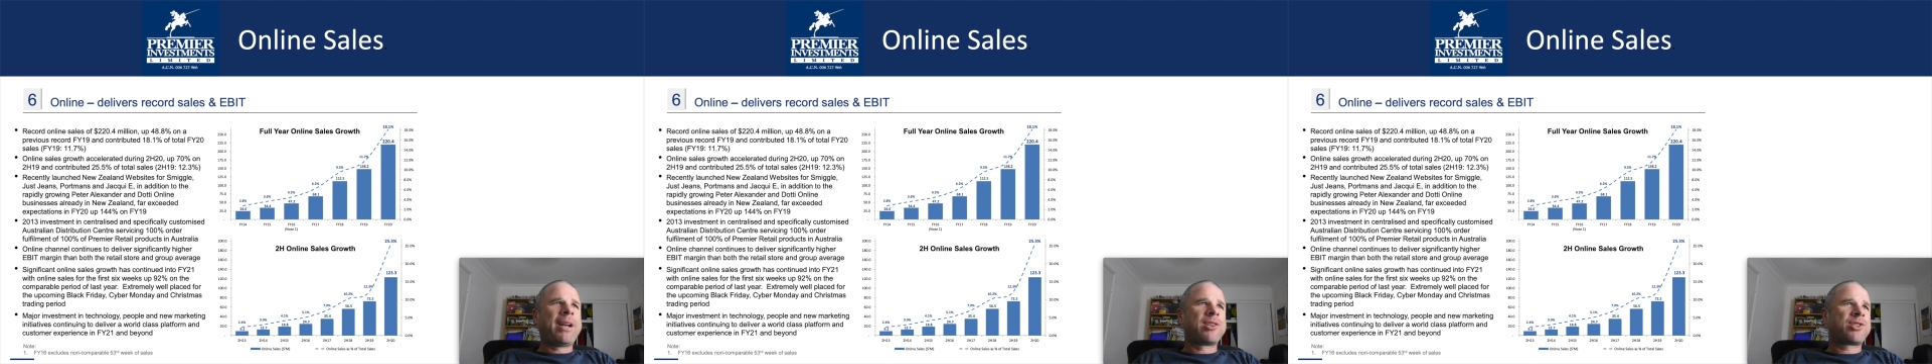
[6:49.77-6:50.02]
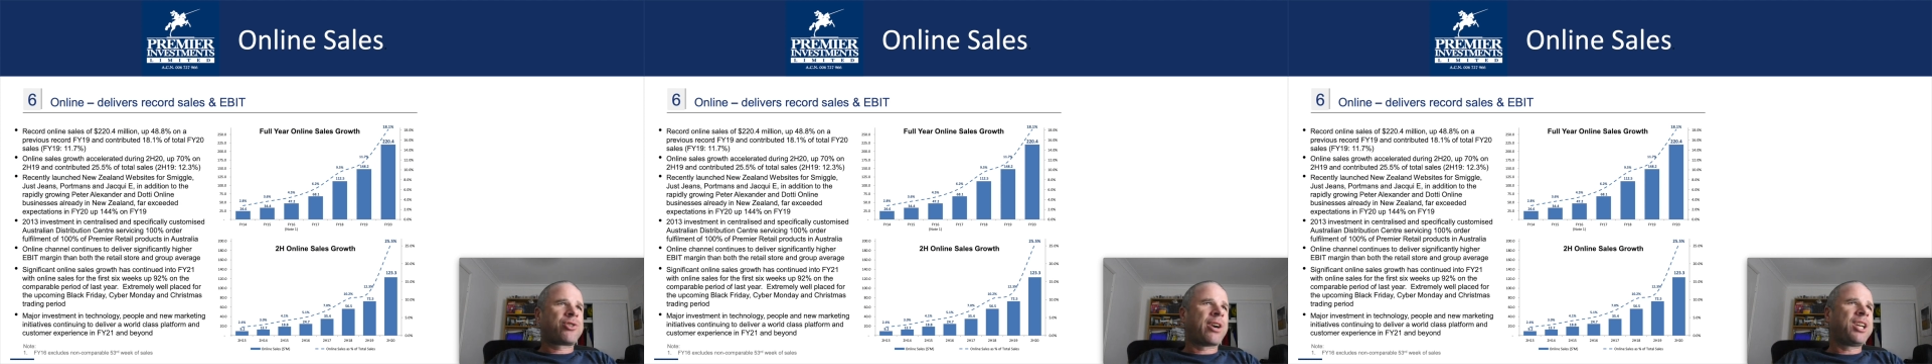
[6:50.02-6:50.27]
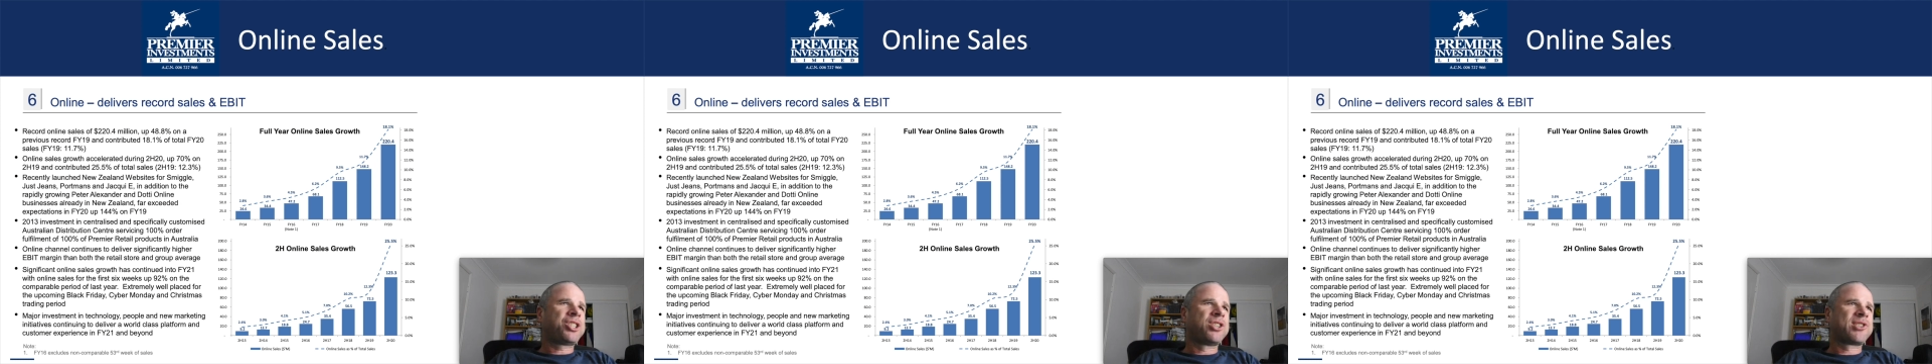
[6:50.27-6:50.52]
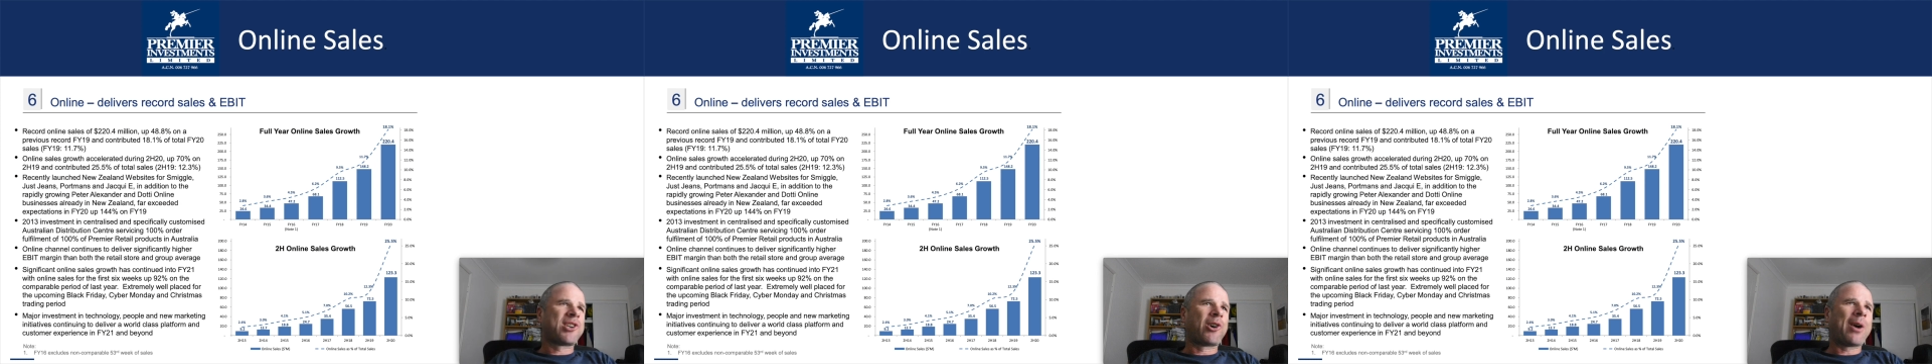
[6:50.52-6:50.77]

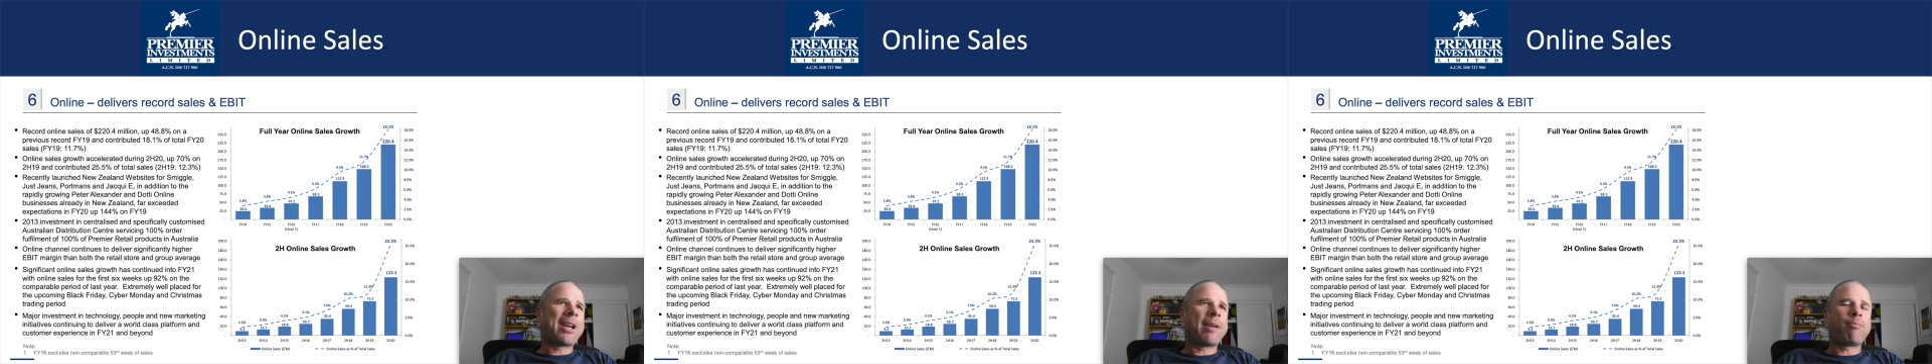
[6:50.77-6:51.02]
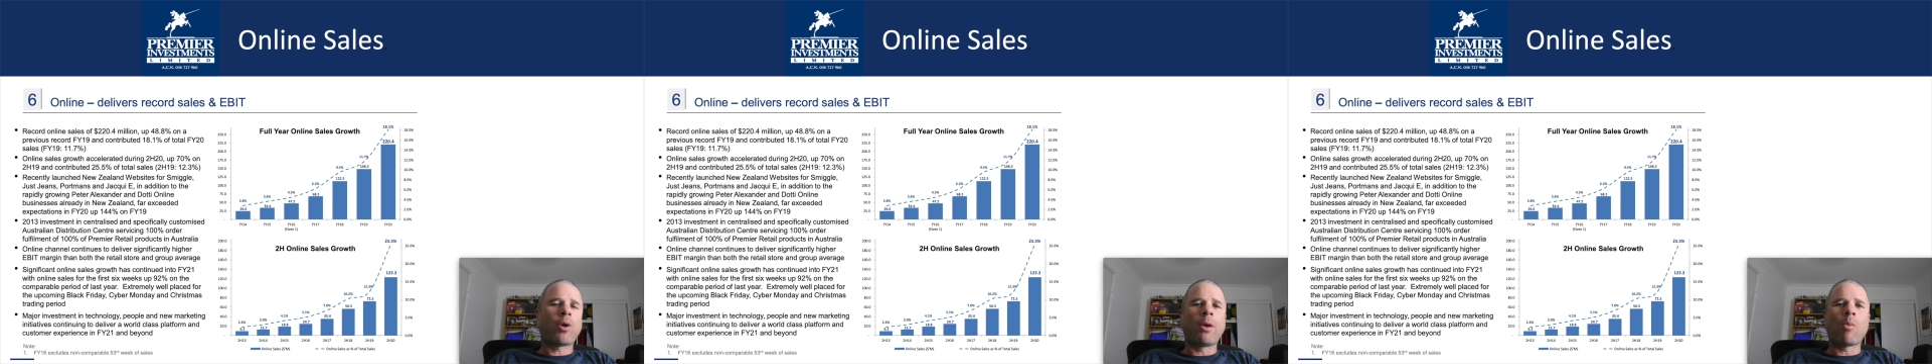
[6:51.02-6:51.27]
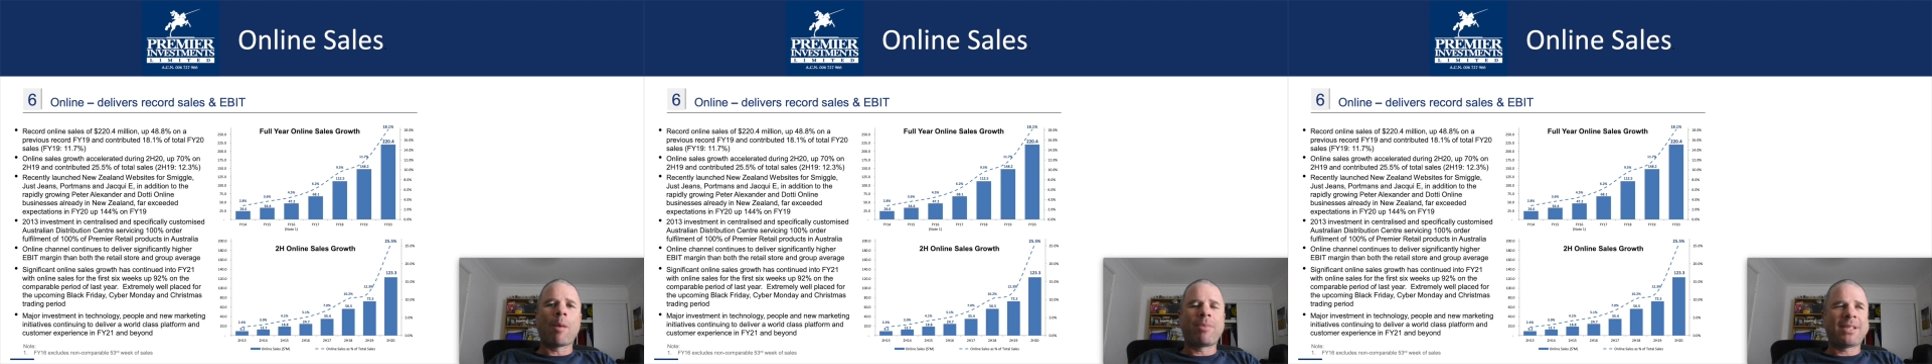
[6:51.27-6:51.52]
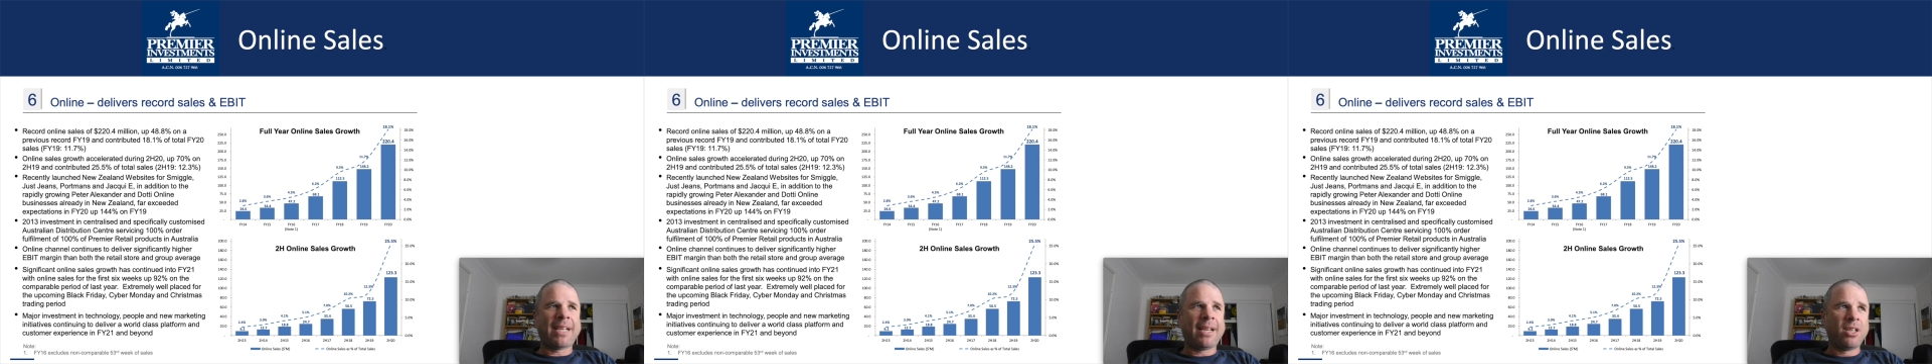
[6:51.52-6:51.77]
penetration, so
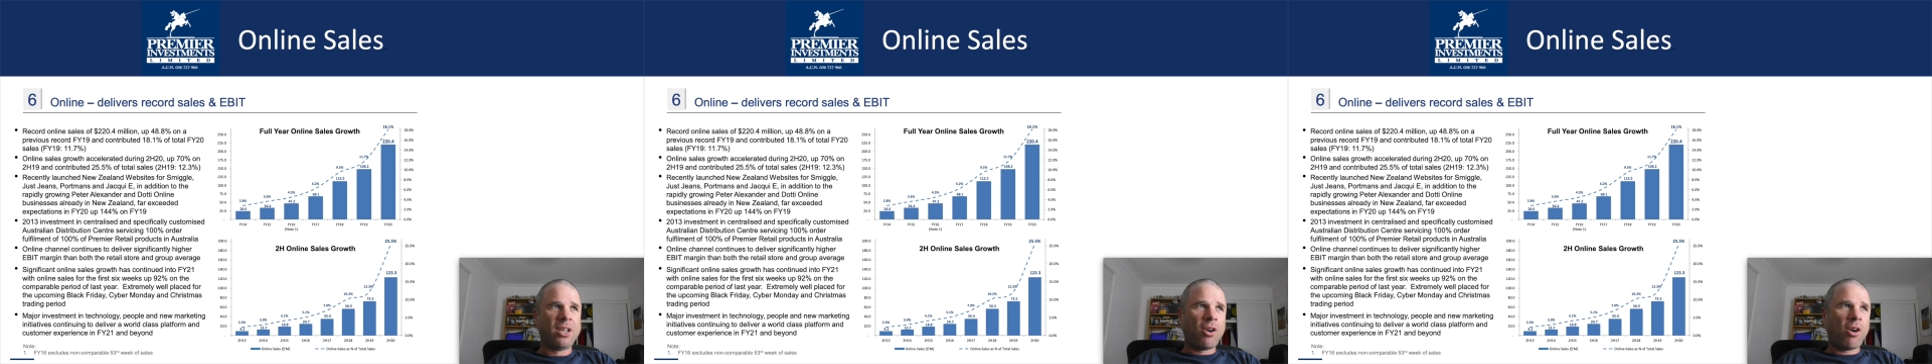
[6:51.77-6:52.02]
18.1%